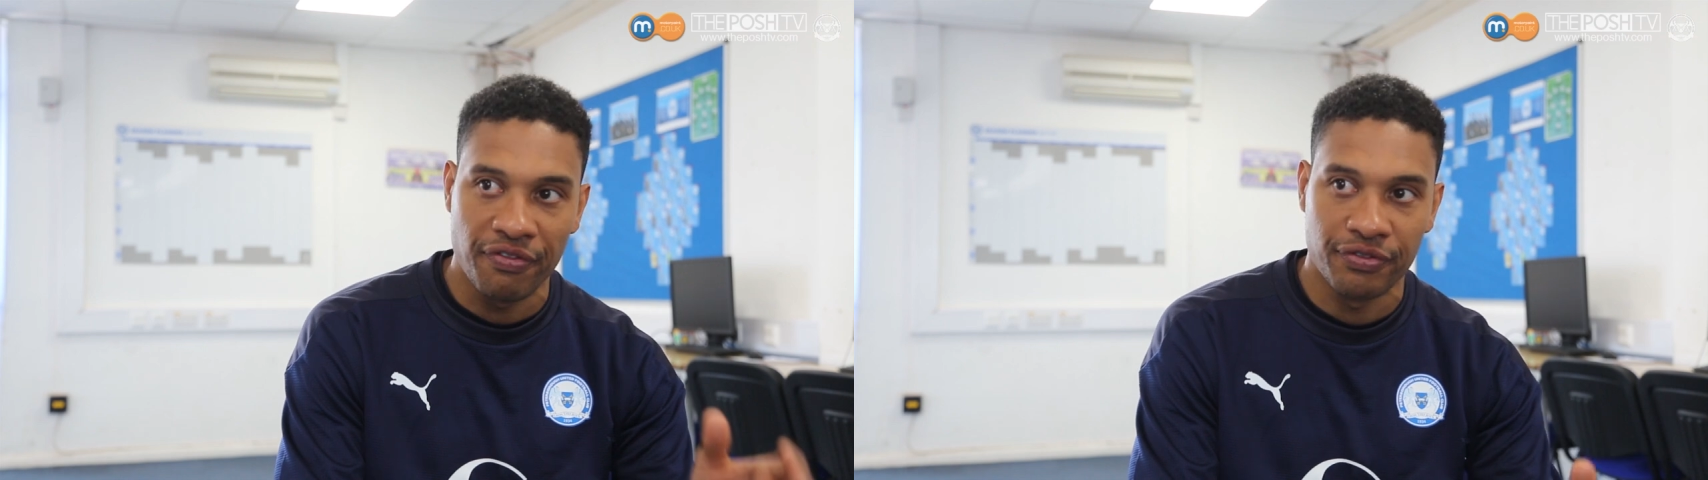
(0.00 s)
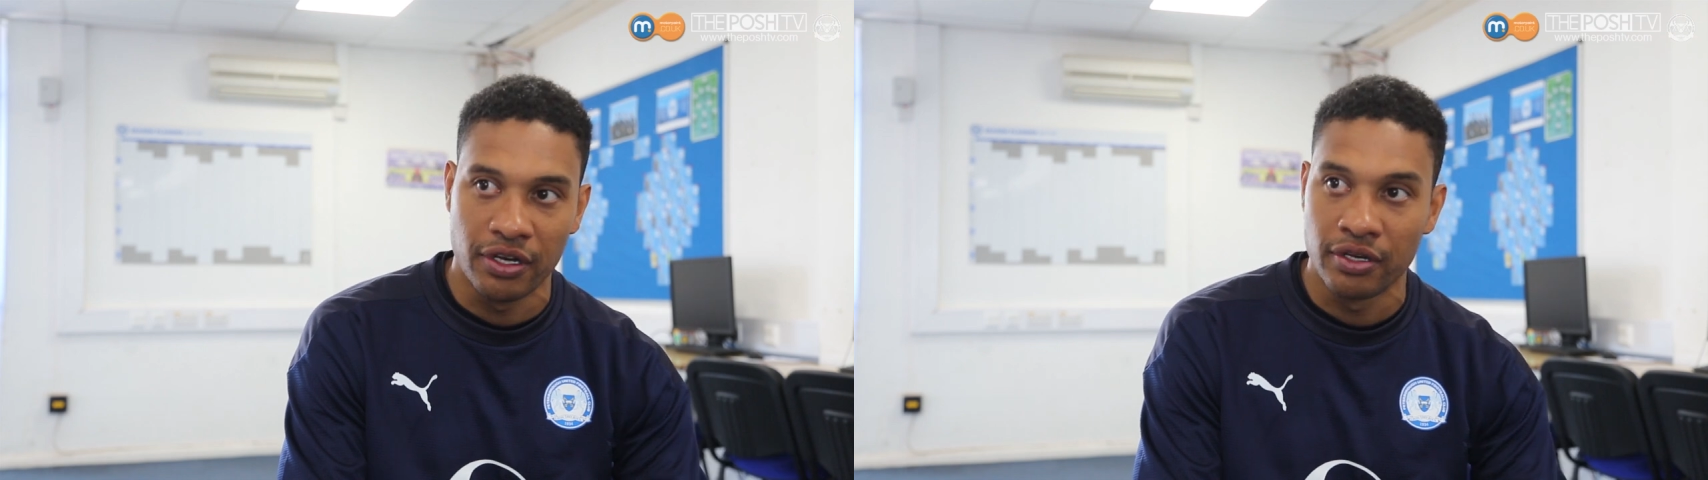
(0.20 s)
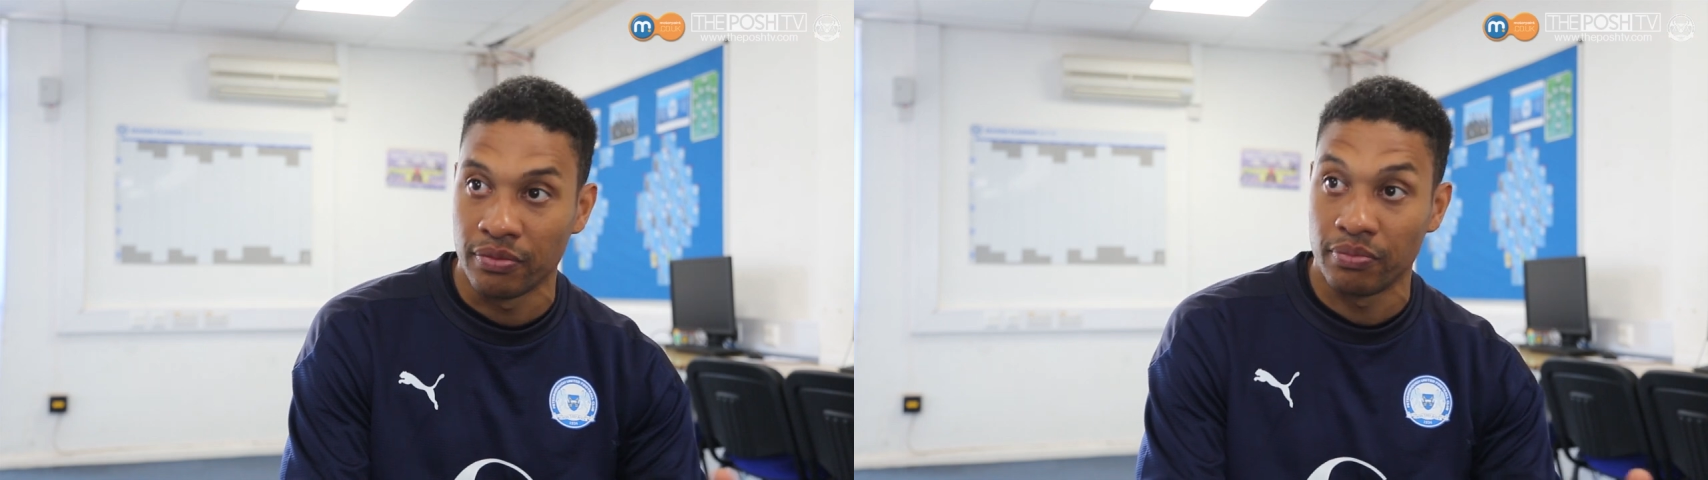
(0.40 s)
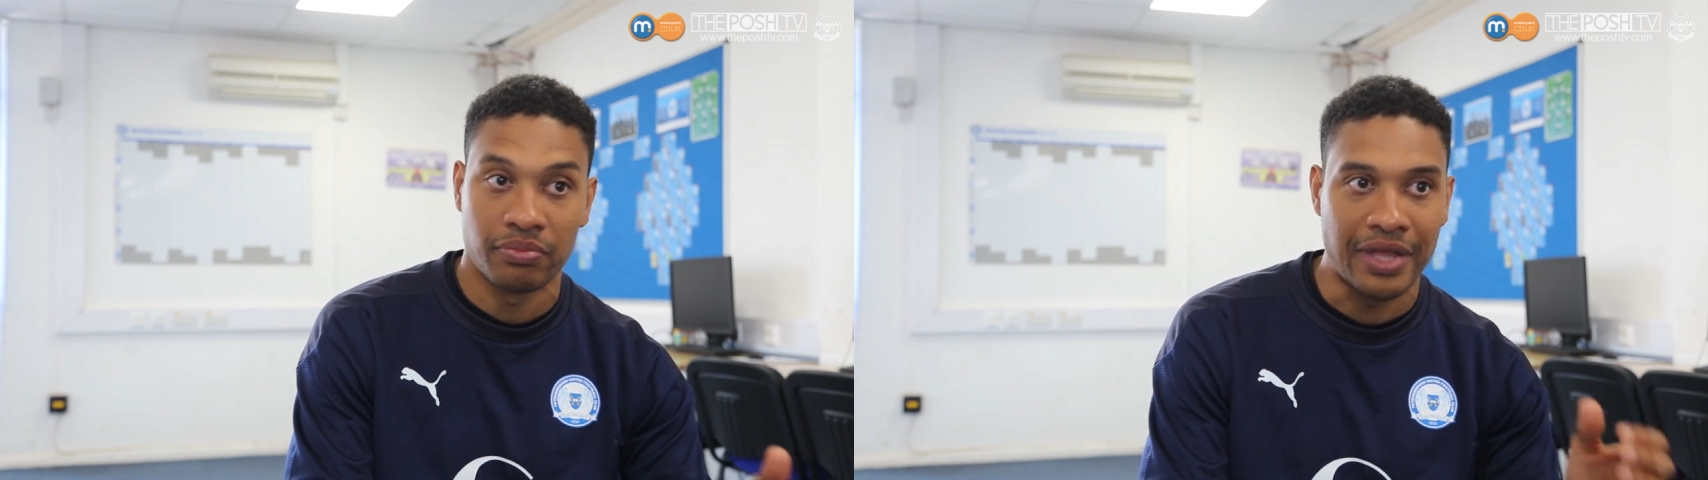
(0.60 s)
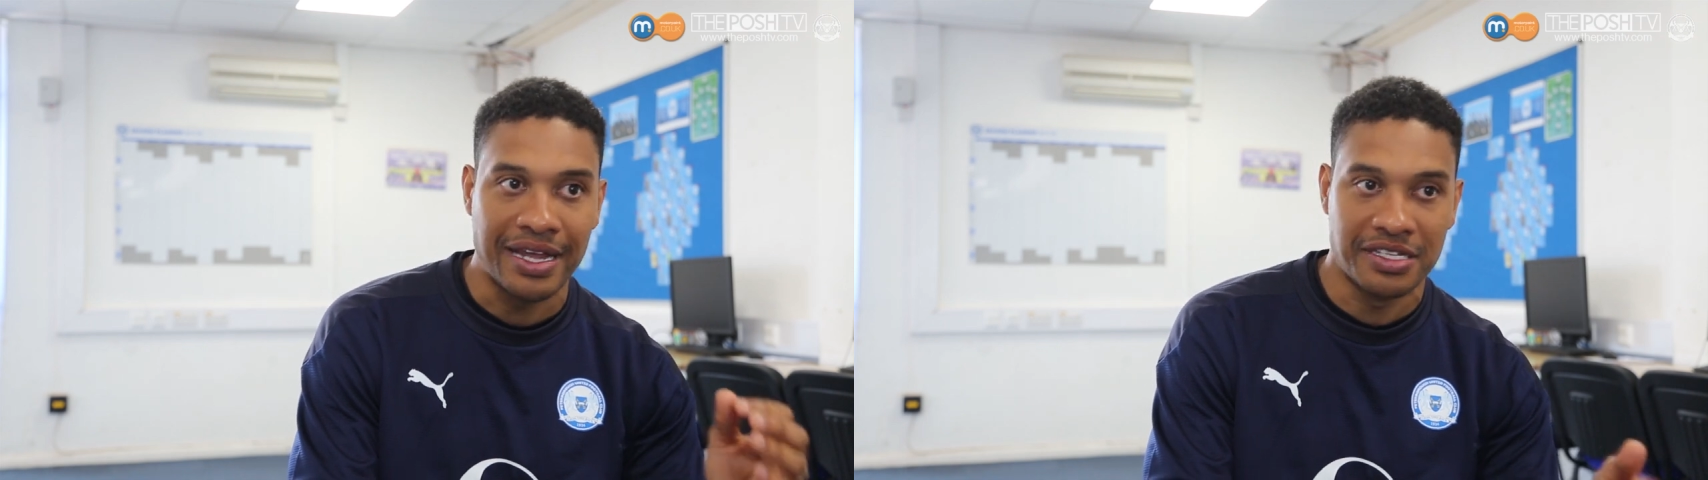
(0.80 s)
often
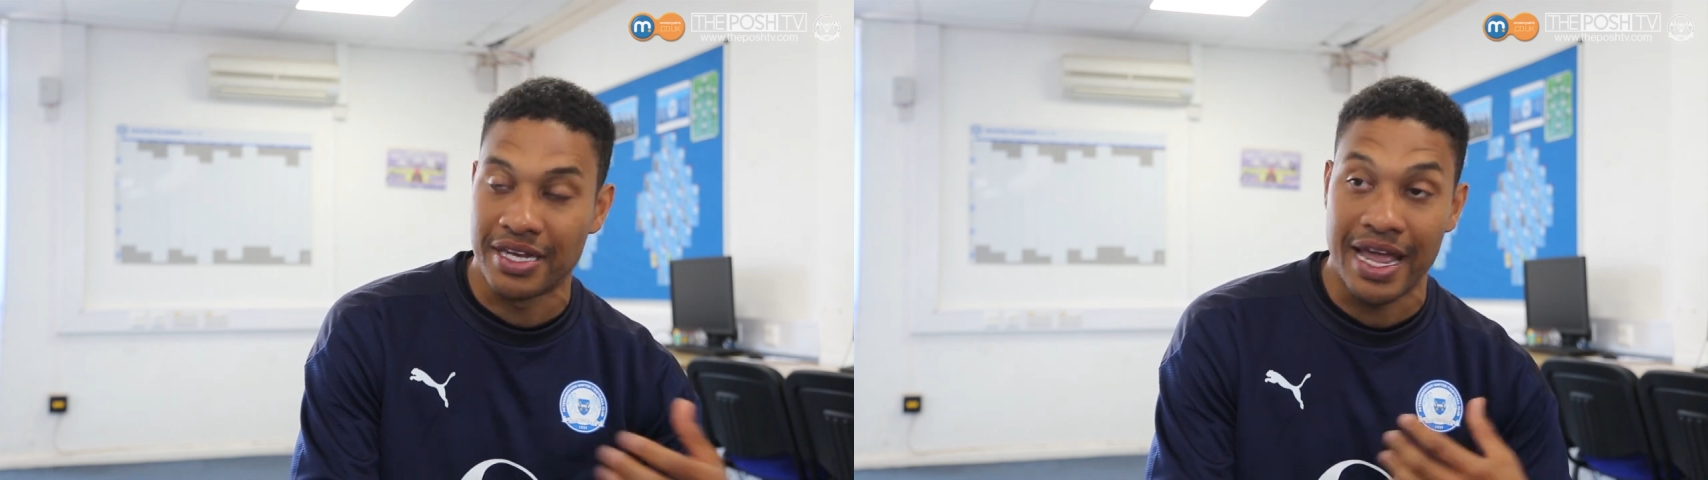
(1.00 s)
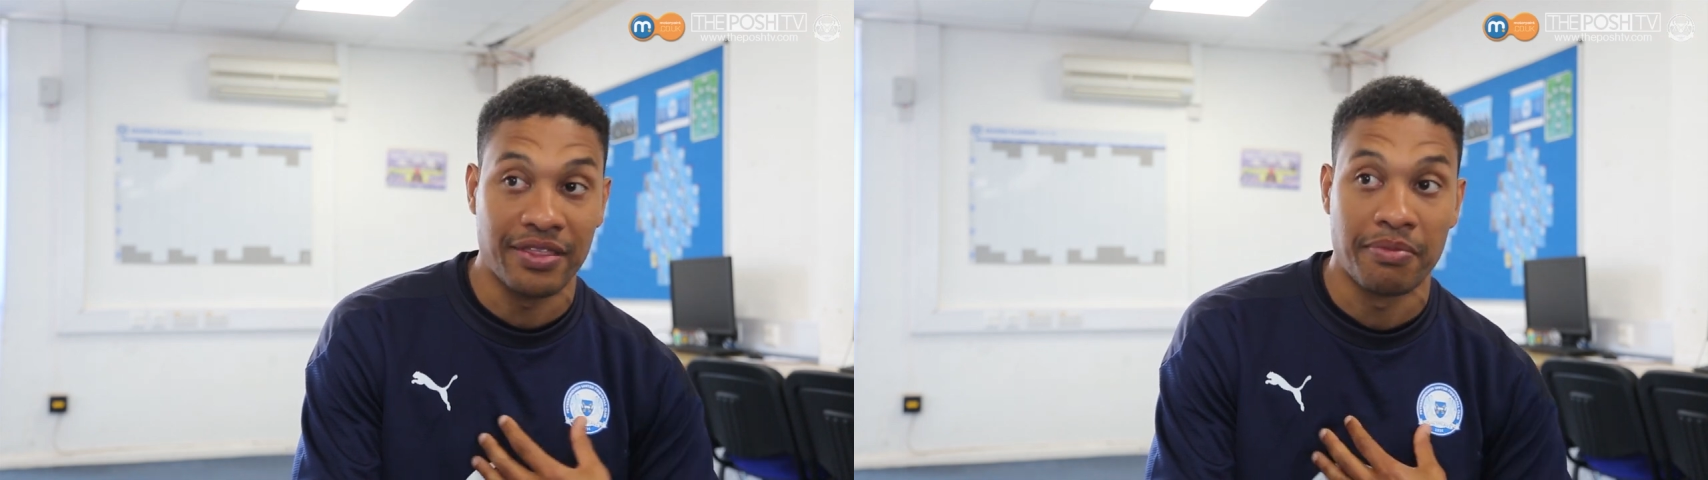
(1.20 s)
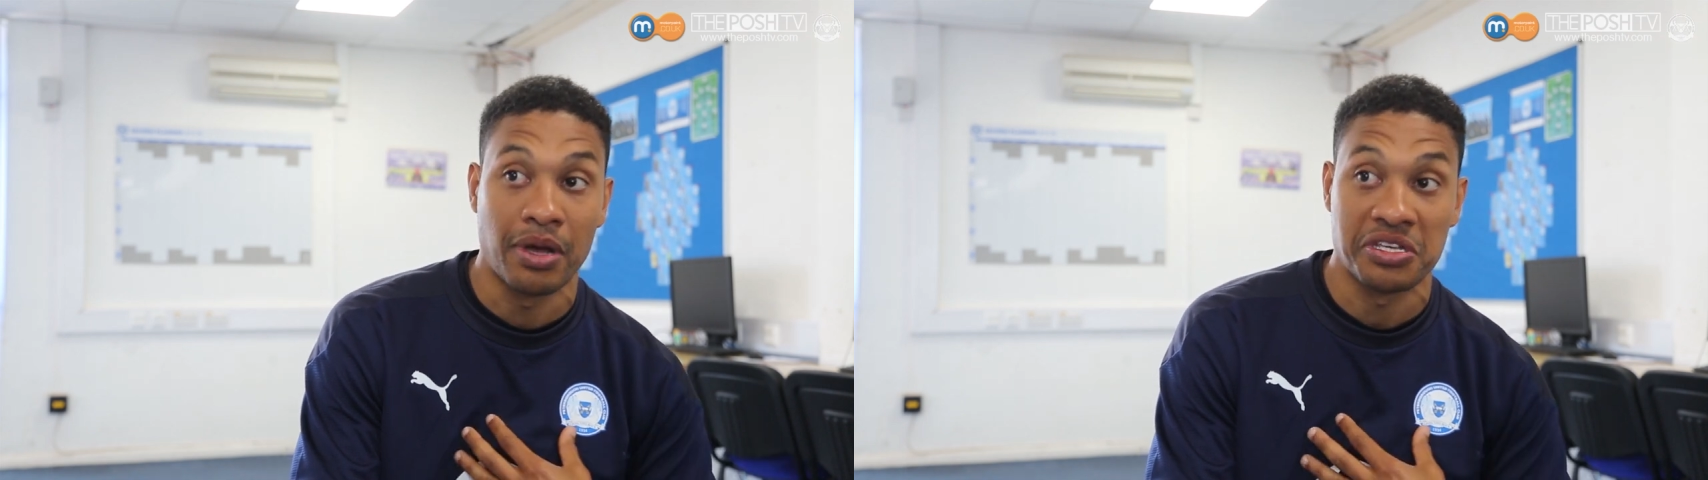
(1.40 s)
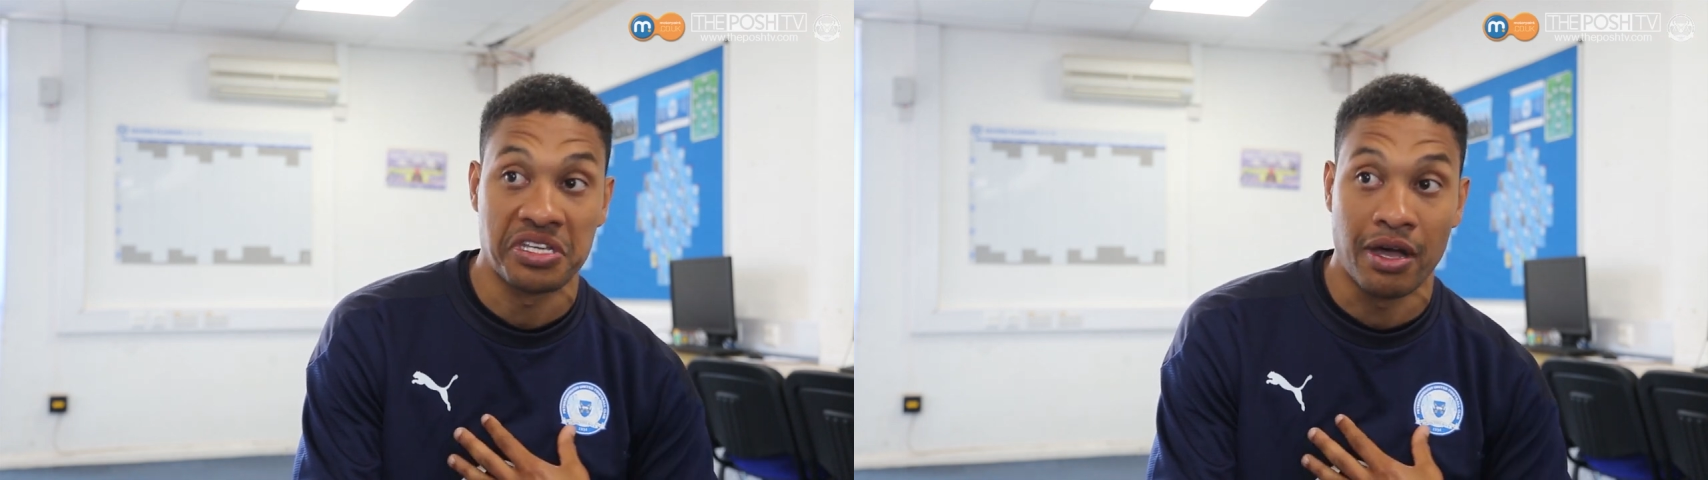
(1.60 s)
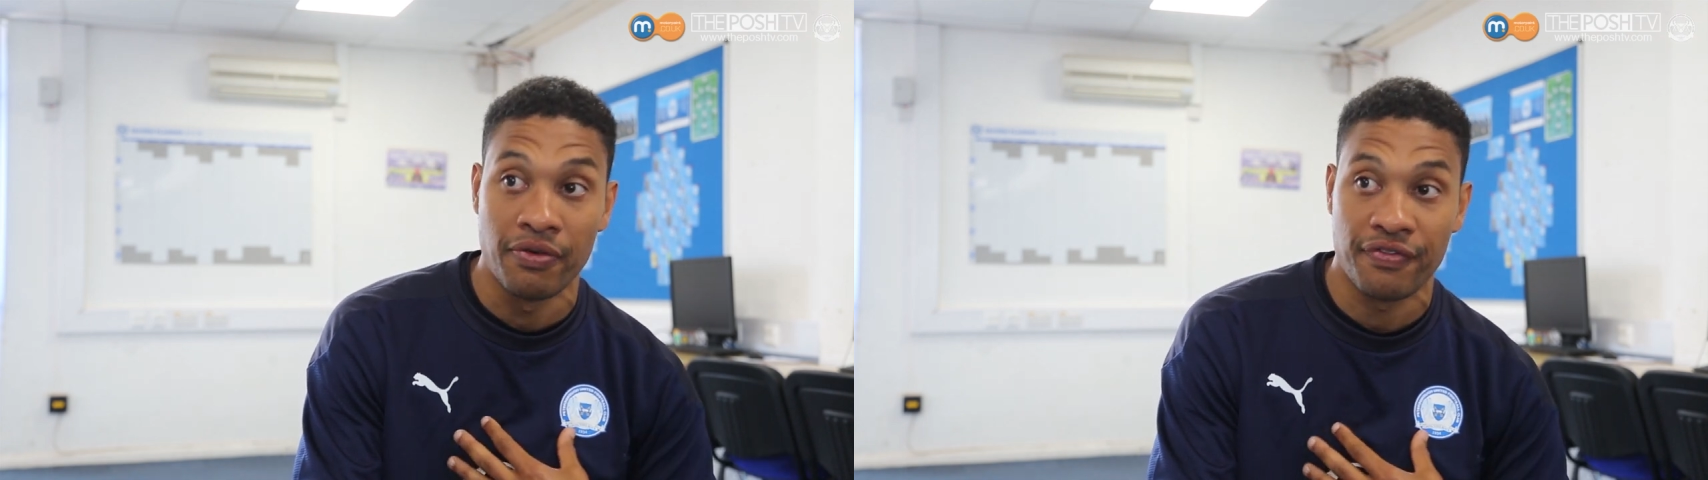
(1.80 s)
day to day than
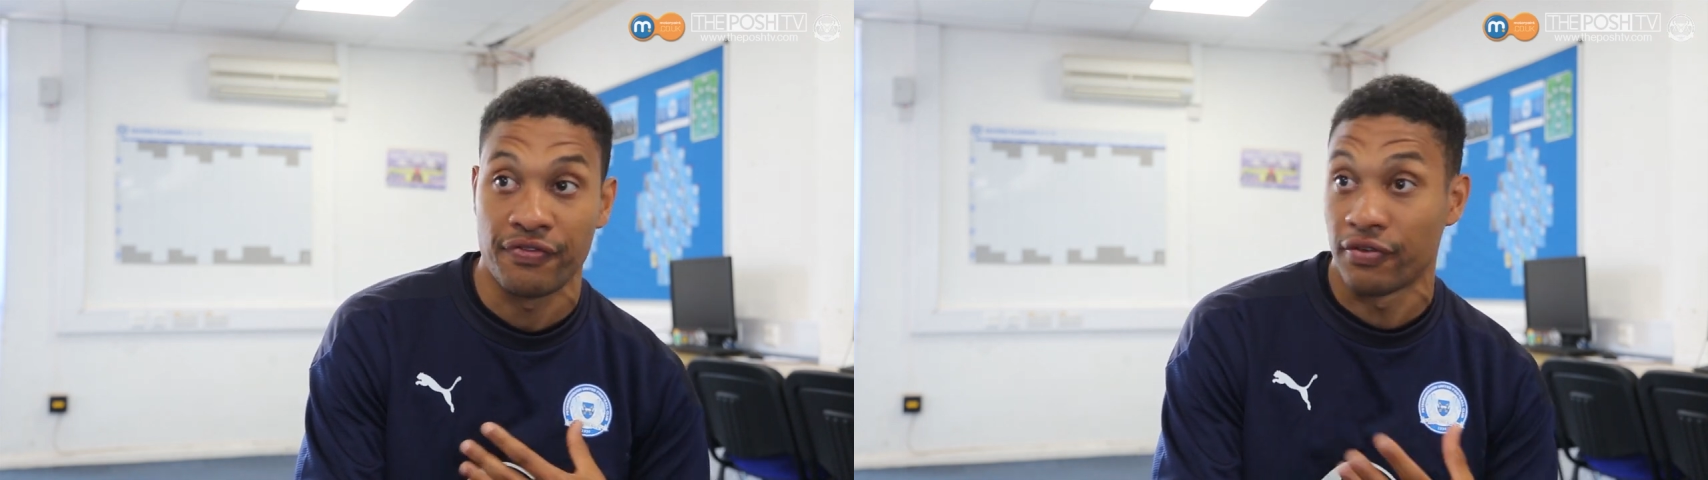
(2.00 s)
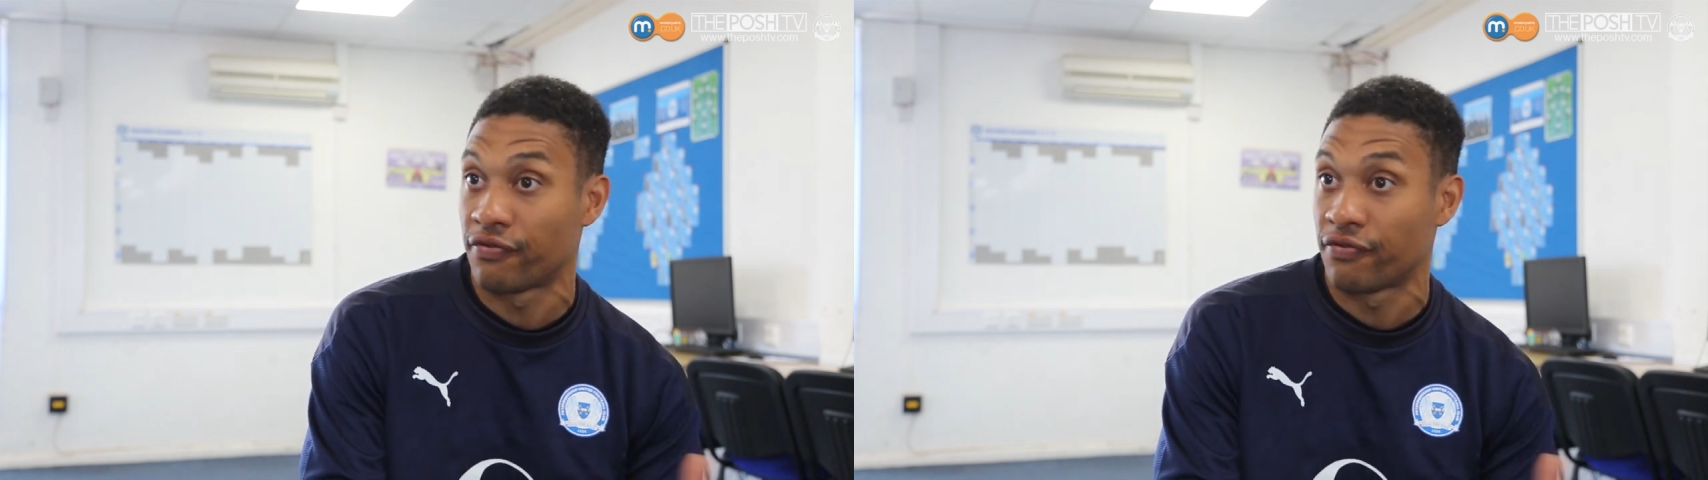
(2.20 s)
myself for,